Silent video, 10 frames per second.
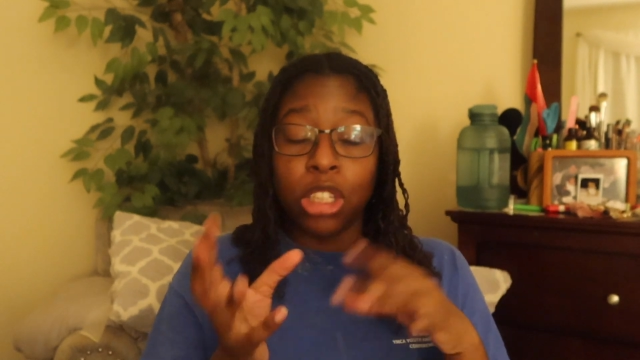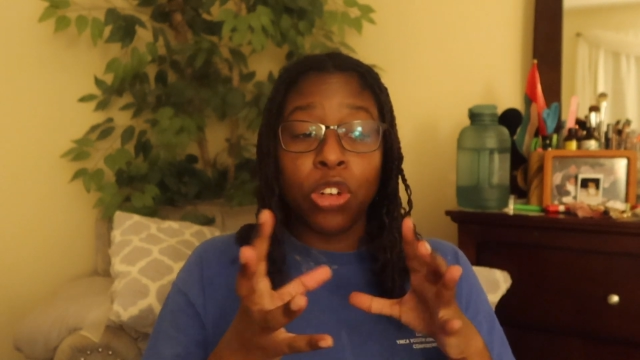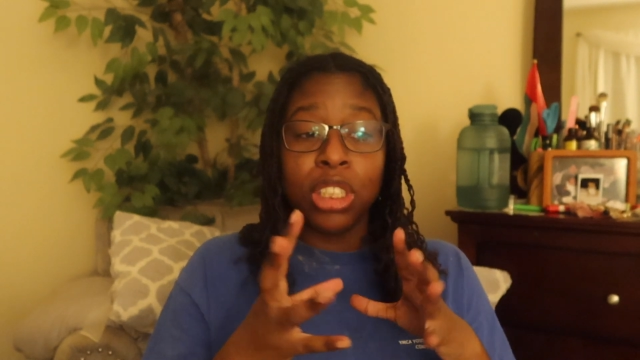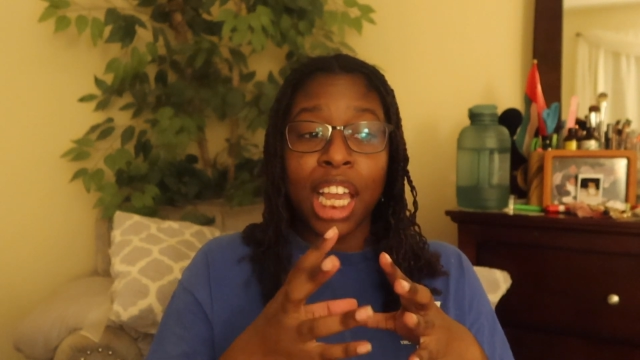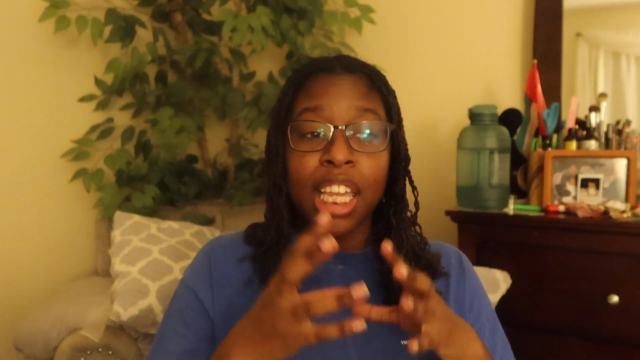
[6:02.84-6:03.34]
if
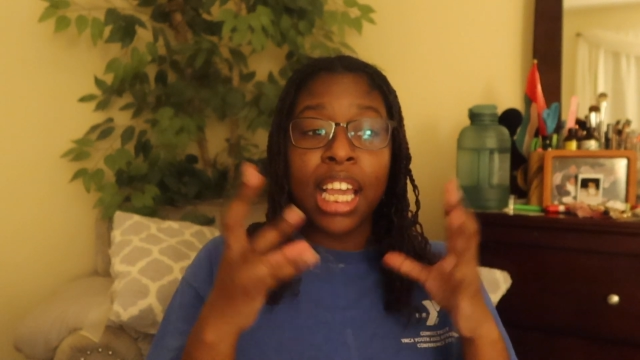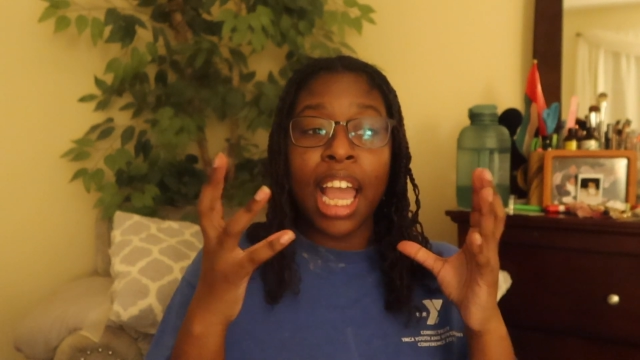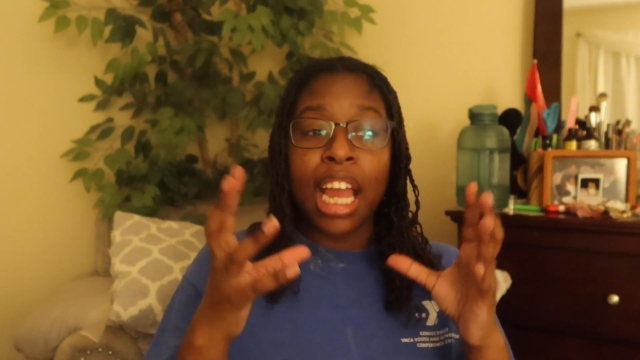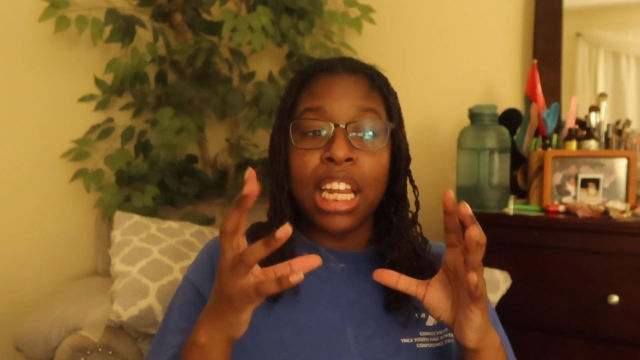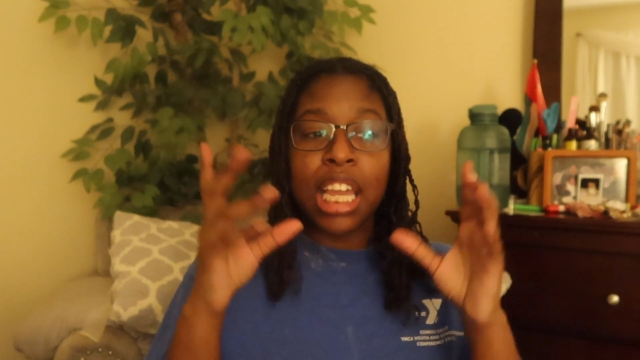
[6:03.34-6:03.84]
you're taking
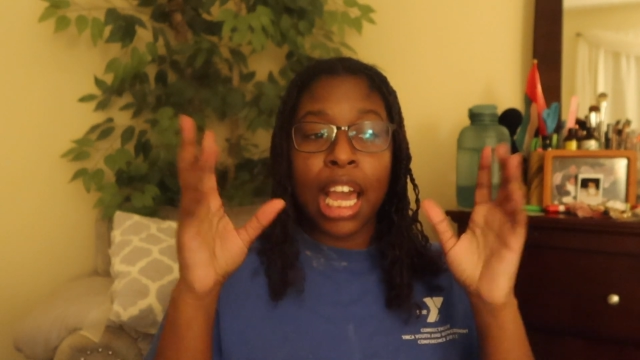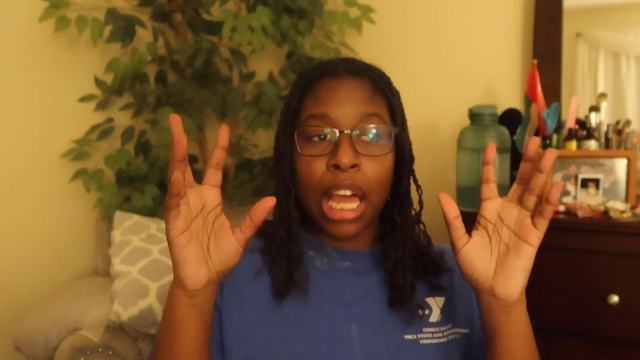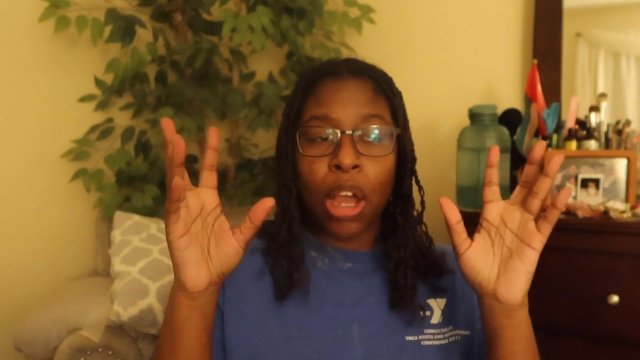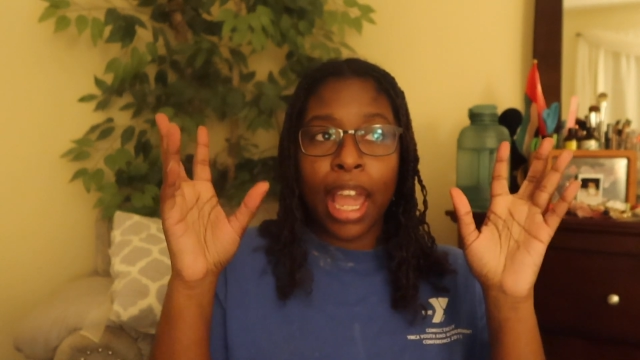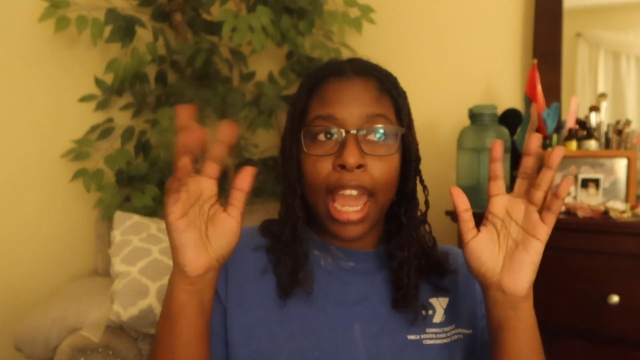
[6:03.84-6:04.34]
any
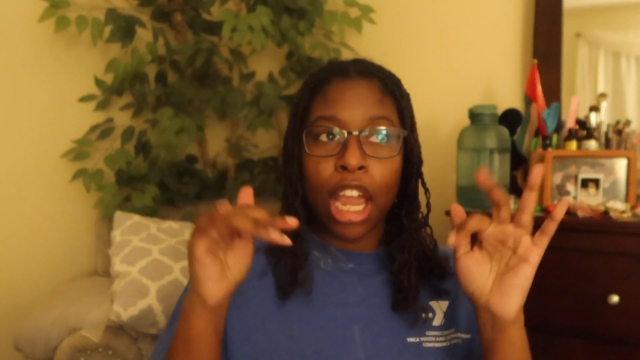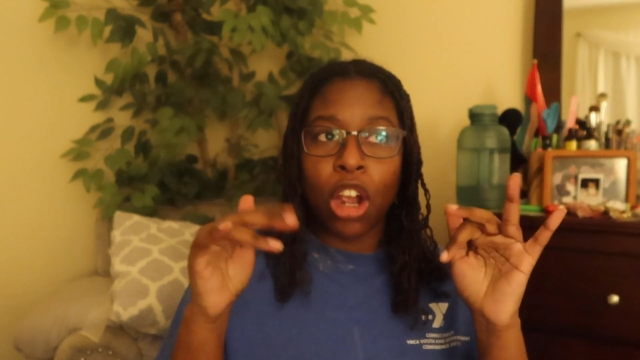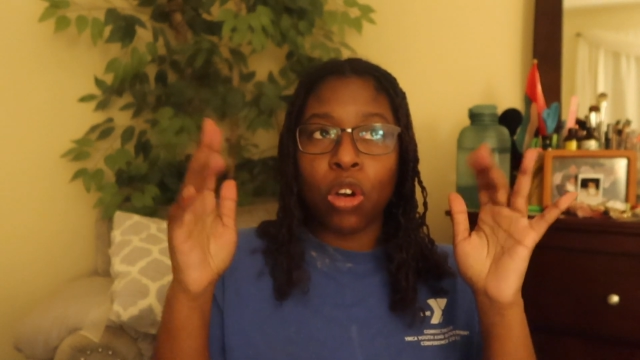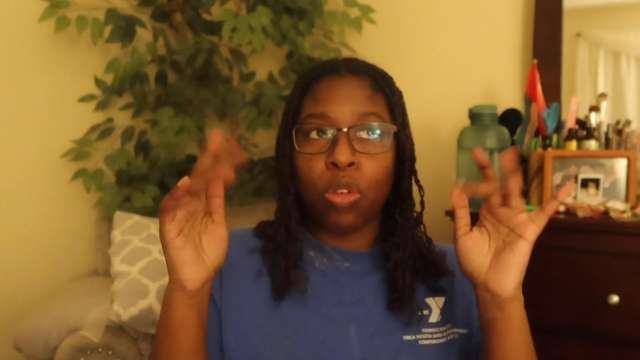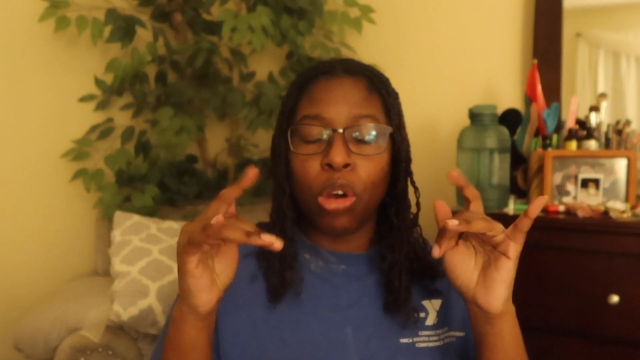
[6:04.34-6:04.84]

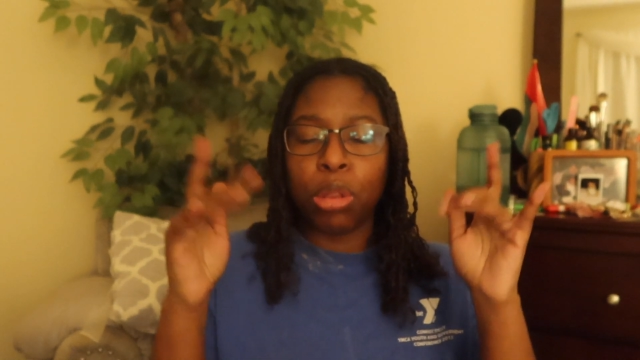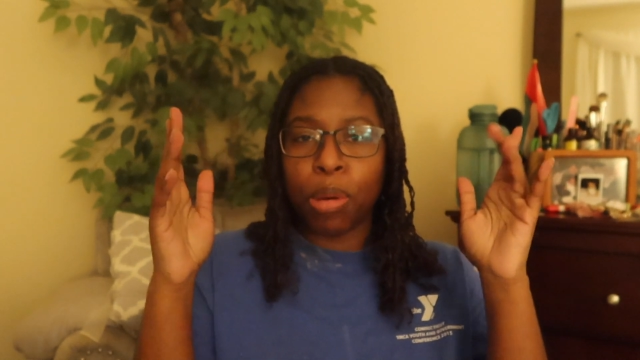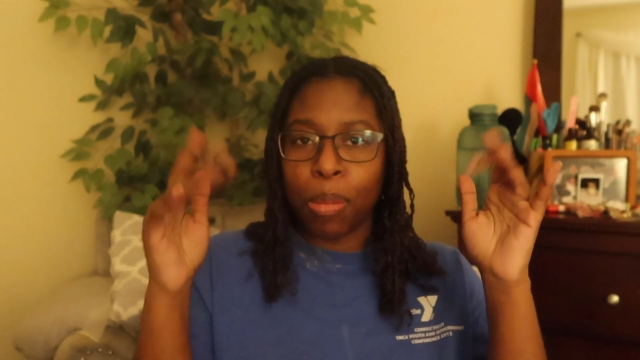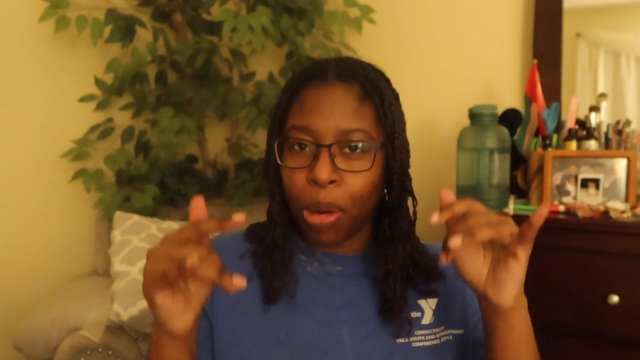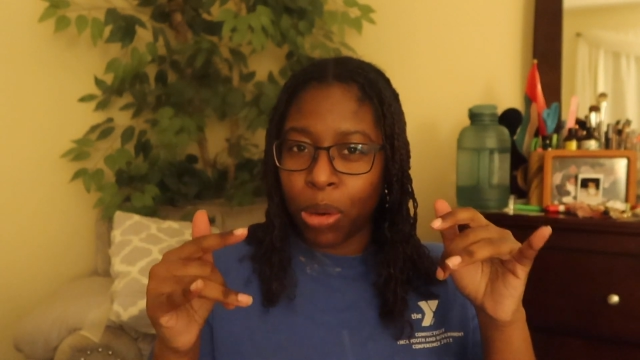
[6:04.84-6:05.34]
hair growth
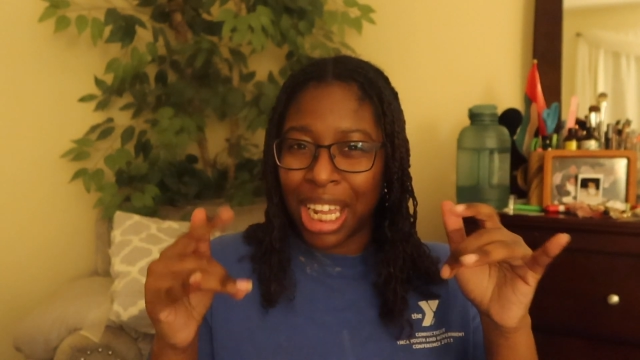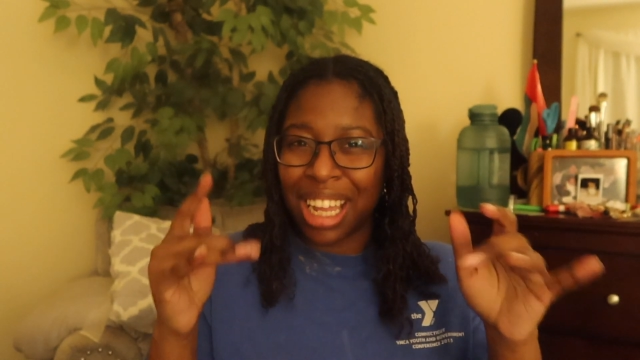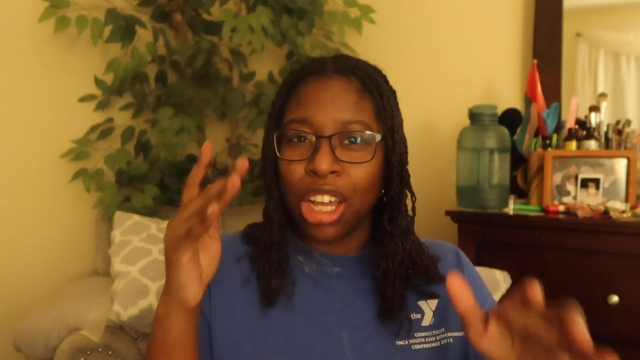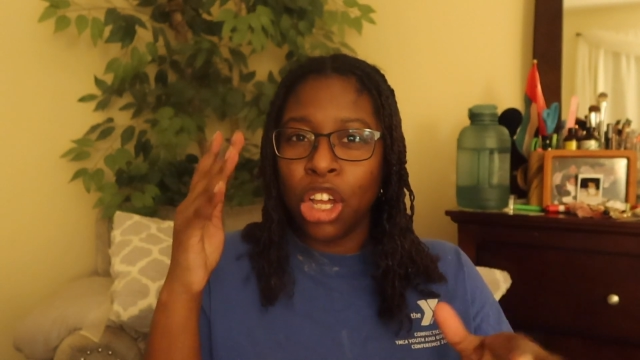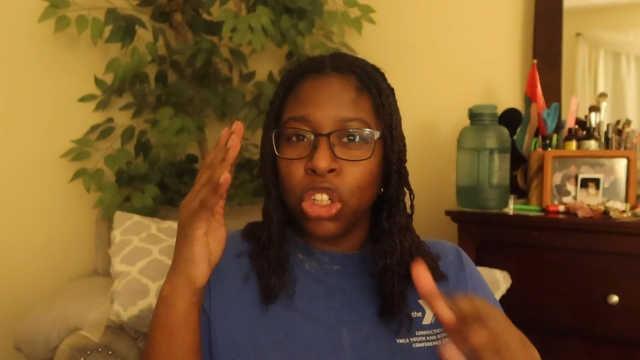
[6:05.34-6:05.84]

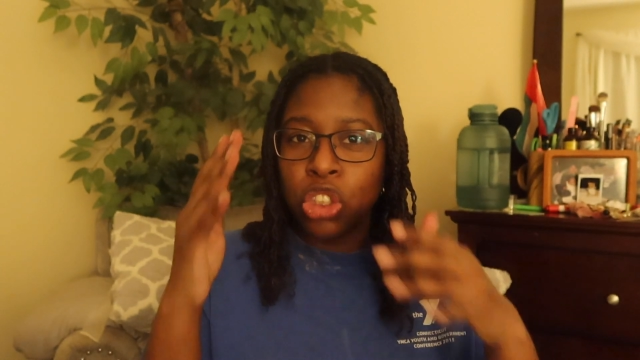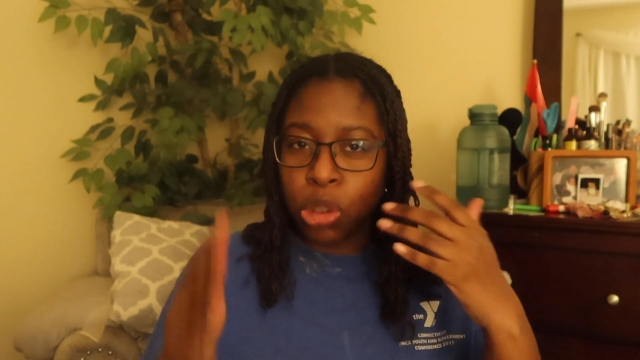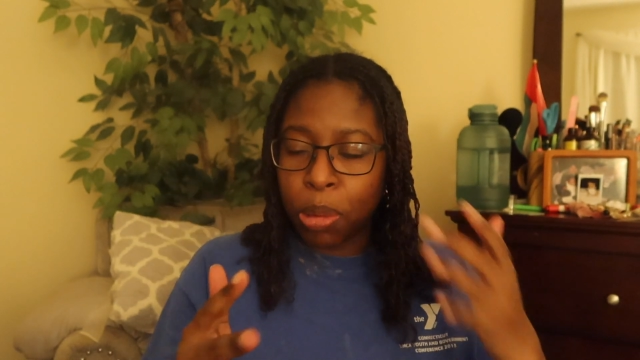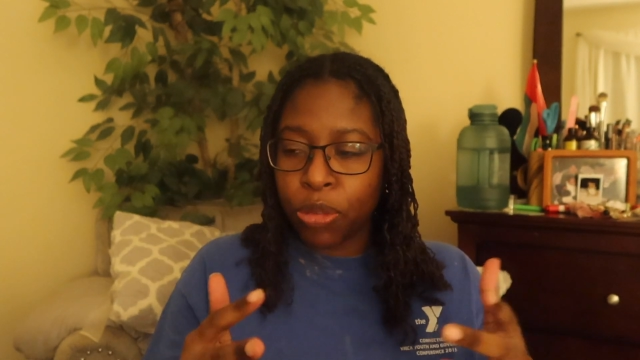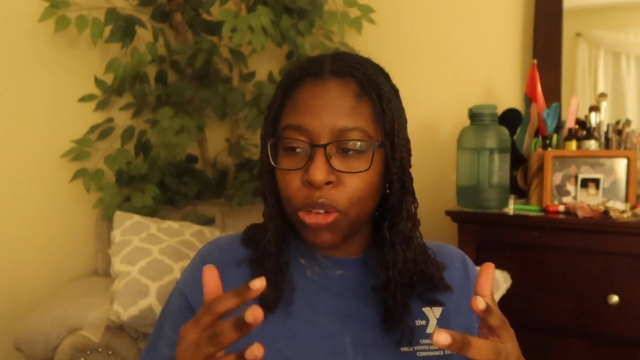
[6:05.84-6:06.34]
promoting
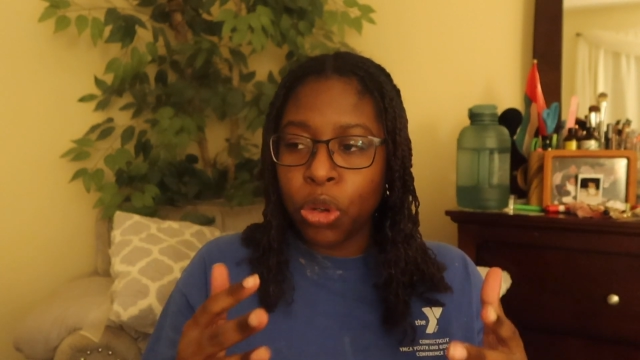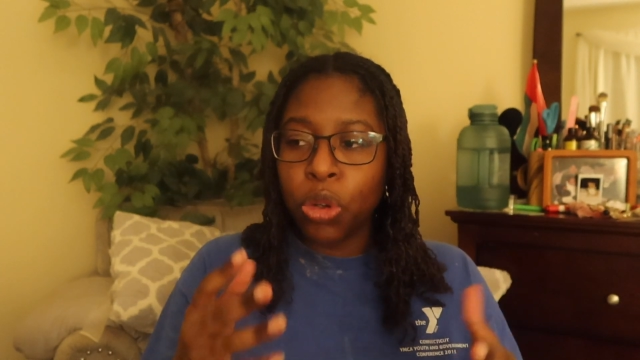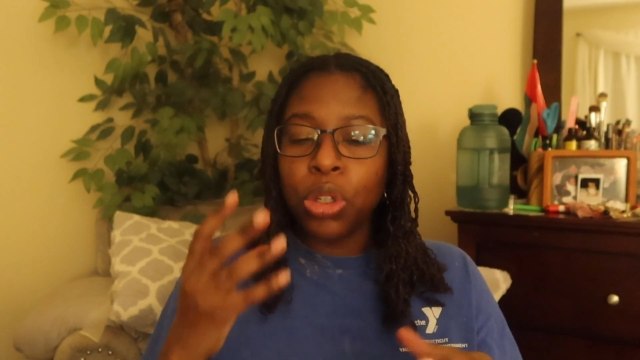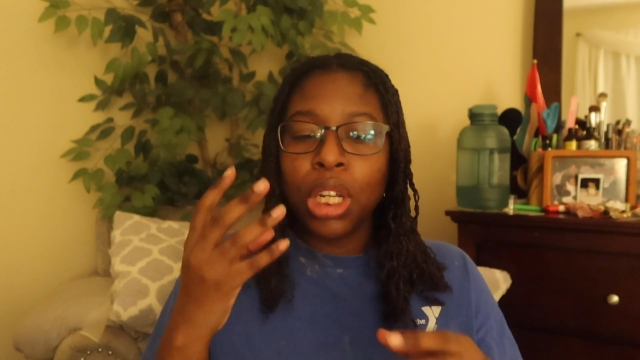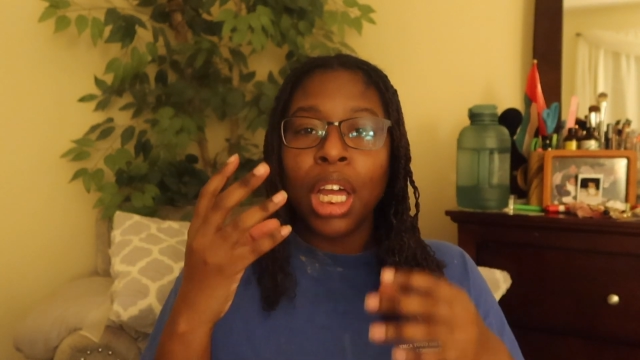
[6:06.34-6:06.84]

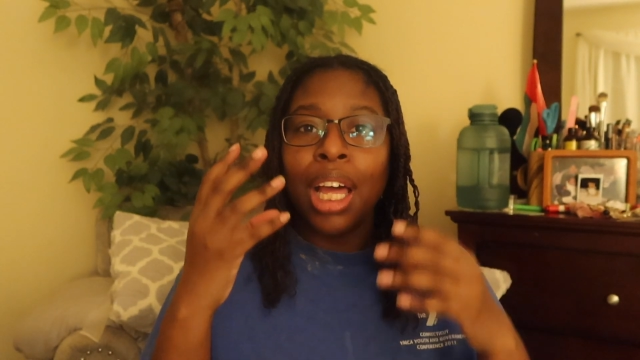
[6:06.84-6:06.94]
superfood